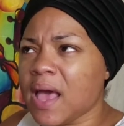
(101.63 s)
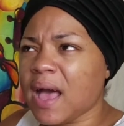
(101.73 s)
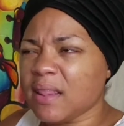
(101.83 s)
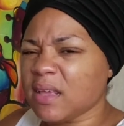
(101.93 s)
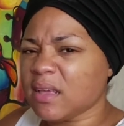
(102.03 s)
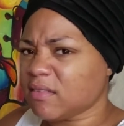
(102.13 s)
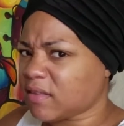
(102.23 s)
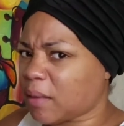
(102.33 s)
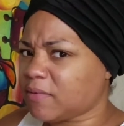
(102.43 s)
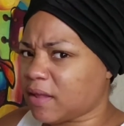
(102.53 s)
I think it
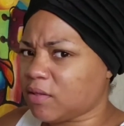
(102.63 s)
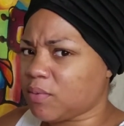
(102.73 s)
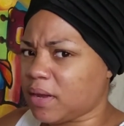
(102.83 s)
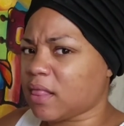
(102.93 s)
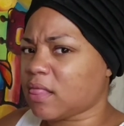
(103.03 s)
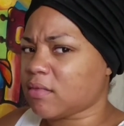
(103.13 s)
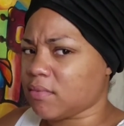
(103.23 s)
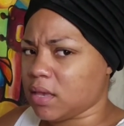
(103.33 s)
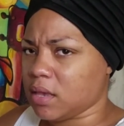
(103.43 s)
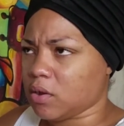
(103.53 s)
stops at
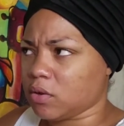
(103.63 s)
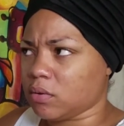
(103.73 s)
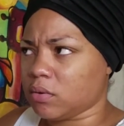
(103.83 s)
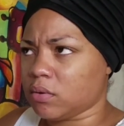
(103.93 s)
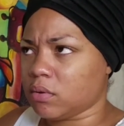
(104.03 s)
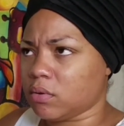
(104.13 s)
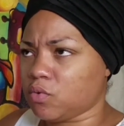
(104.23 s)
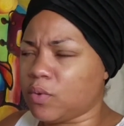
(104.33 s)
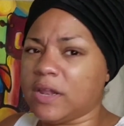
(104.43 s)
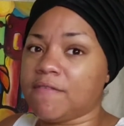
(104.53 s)
23 or
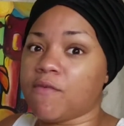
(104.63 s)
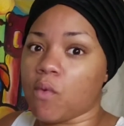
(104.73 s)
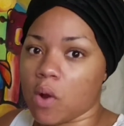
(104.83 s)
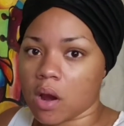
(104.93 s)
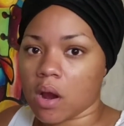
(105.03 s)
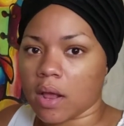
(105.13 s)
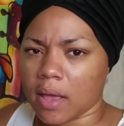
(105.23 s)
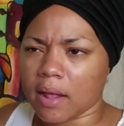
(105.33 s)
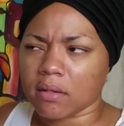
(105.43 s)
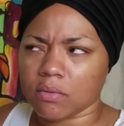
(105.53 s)
24. But
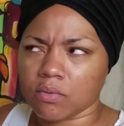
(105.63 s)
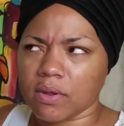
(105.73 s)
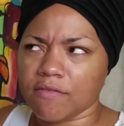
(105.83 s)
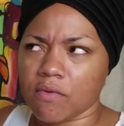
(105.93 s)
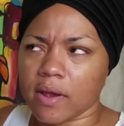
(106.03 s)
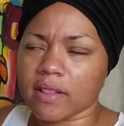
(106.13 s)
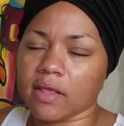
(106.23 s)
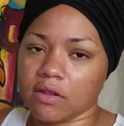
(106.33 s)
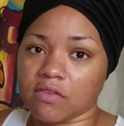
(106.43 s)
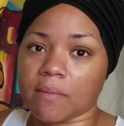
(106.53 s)
yeah, 24. I
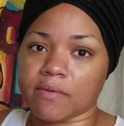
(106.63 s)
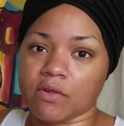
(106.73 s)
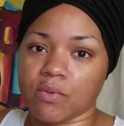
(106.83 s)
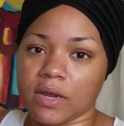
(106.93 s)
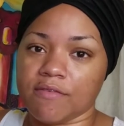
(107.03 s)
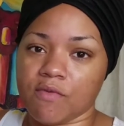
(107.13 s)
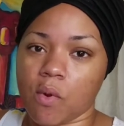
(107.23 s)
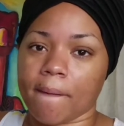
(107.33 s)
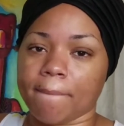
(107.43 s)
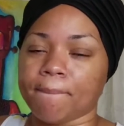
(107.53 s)
think it stops at
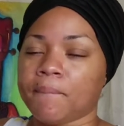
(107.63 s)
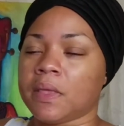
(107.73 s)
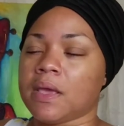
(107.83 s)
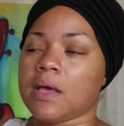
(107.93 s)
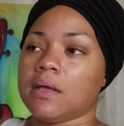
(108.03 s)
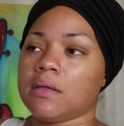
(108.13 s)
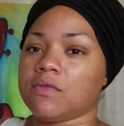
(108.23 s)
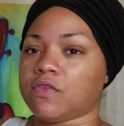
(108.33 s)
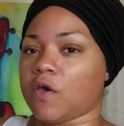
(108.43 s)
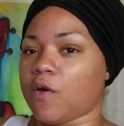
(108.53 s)
24.
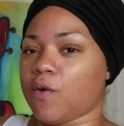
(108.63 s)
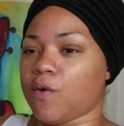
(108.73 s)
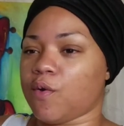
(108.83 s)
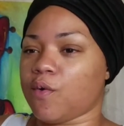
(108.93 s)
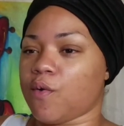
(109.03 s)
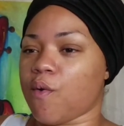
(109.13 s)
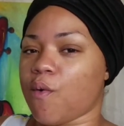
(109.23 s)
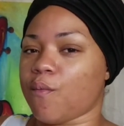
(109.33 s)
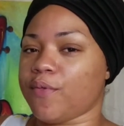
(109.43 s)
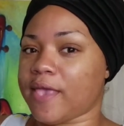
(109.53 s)
So
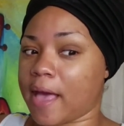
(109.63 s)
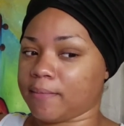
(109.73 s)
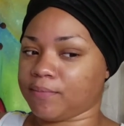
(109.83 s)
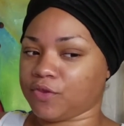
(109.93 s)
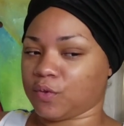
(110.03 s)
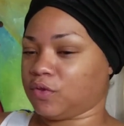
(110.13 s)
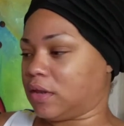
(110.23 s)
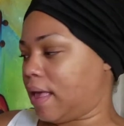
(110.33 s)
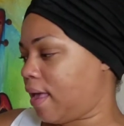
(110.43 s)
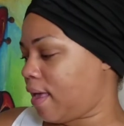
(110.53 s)
yeah. So
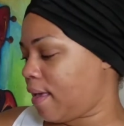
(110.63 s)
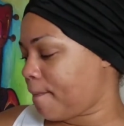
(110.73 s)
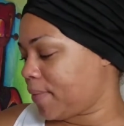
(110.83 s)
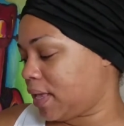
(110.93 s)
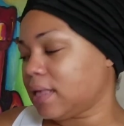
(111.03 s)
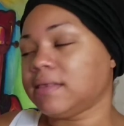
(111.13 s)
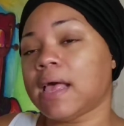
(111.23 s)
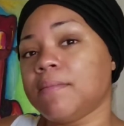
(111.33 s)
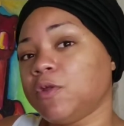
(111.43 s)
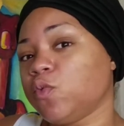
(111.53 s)
today, because
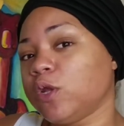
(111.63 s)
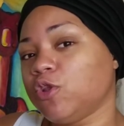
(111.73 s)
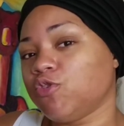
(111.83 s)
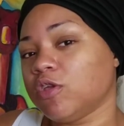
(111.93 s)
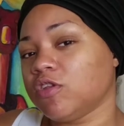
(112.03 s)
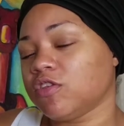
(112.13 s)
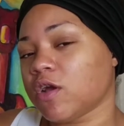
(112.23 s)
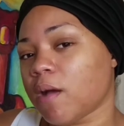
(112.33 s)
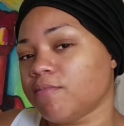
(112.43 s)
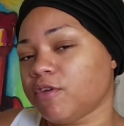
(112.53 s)
I'm a 22 inch
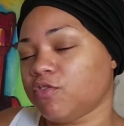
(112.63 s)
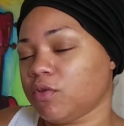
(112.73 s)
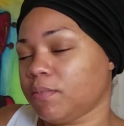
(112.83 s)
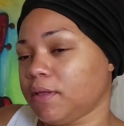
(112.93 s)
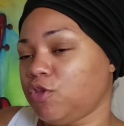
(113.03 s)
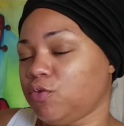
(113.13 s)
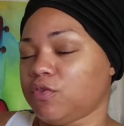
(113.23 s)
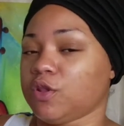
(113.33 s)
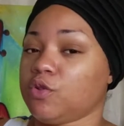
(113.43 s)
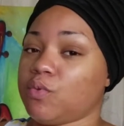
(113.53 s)
circumference, we'll be
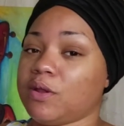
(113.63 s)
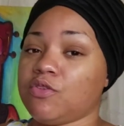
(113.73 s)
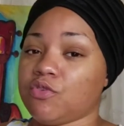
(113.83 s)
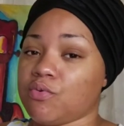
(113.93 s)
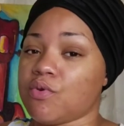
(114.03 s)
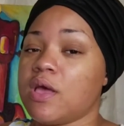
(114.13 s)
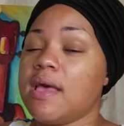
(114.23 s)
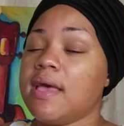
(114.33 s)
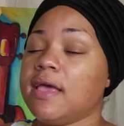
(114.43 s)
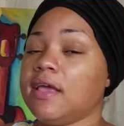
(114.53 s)
using the
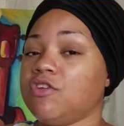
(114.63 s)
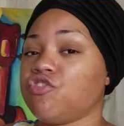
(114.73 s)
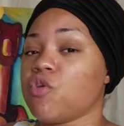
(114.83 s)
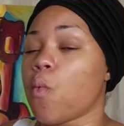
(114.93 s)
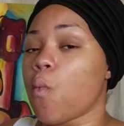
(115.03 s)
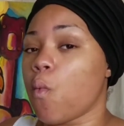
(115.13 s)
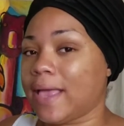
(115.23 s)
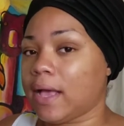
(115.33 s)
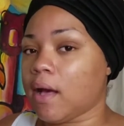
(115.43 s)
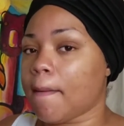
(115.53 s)
22 inch
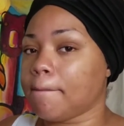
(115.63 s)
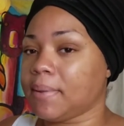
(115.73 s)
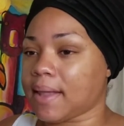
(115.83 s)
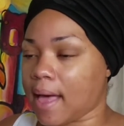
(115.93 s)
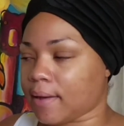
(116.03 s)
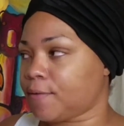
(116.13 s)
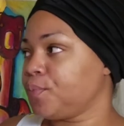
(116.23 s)
wig block.